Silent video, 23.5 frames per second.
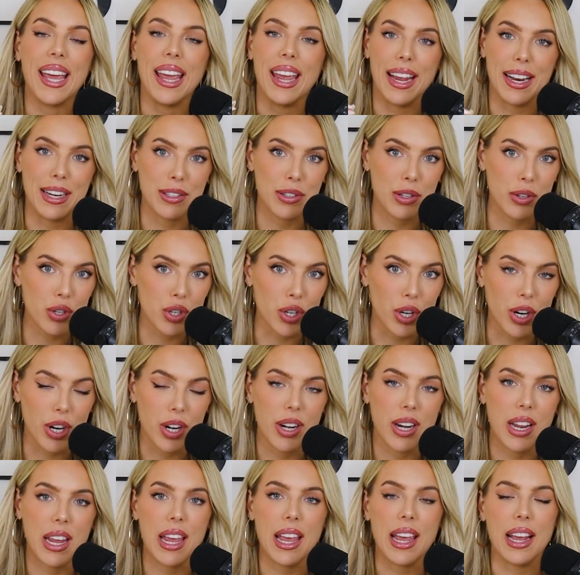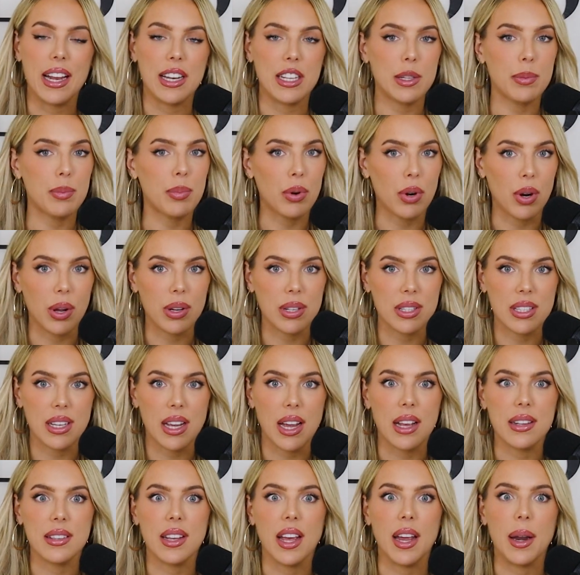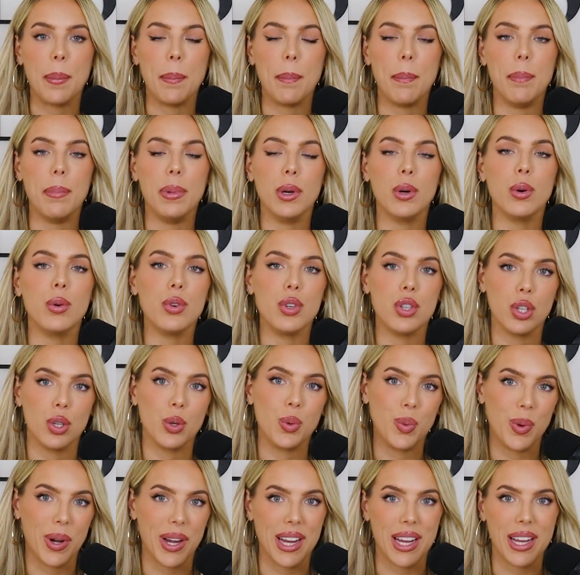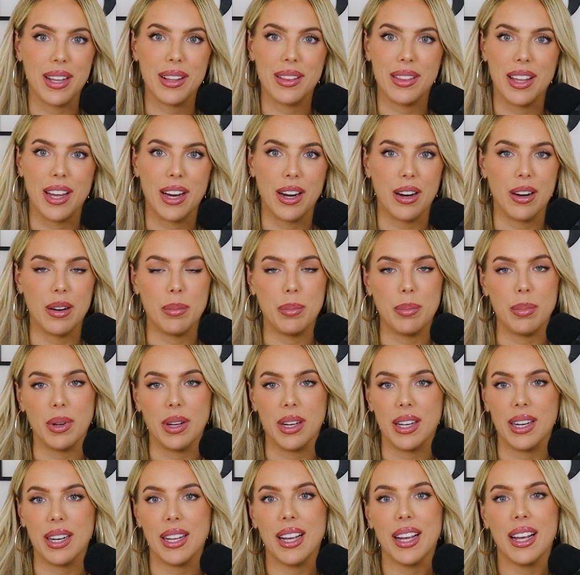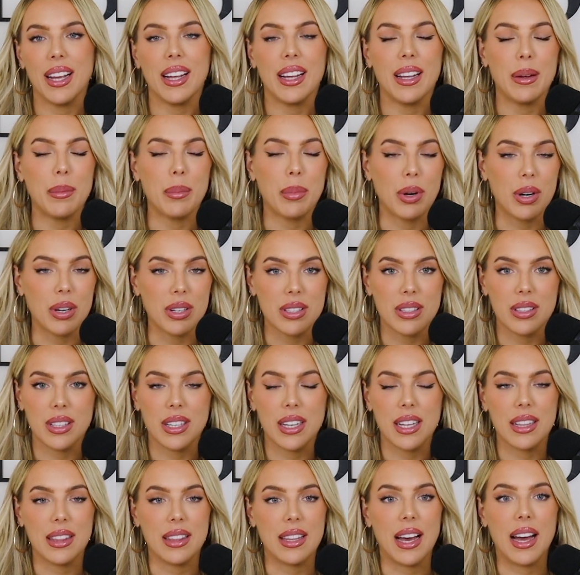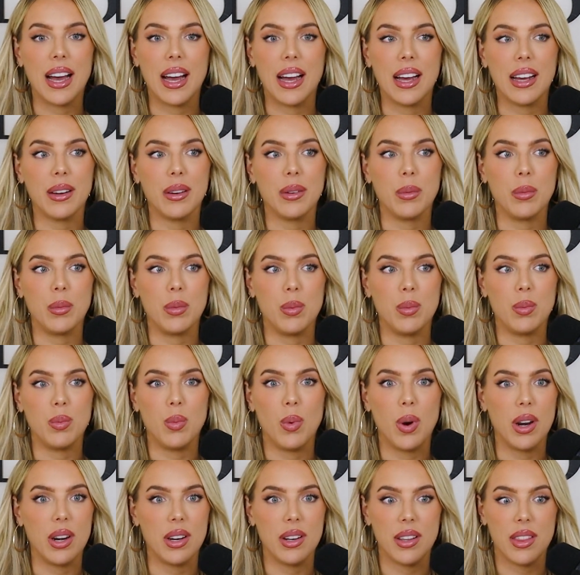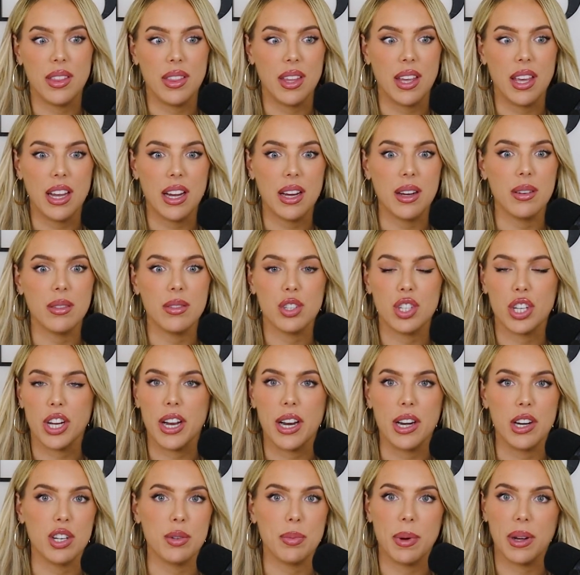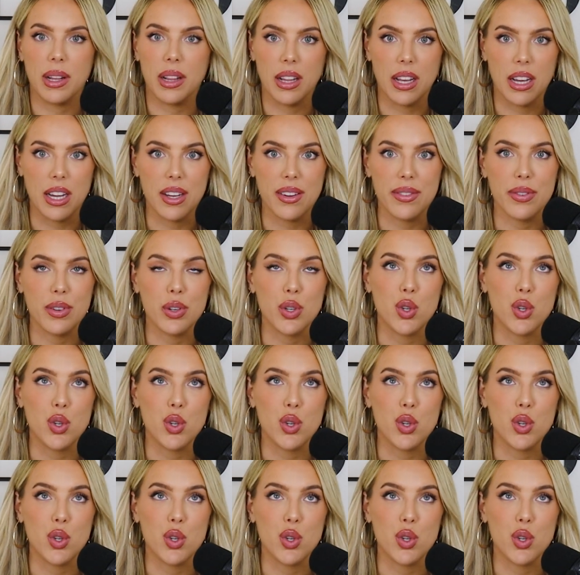It's a journey. It's a process, and build your way there. But personally, that one thing changed my life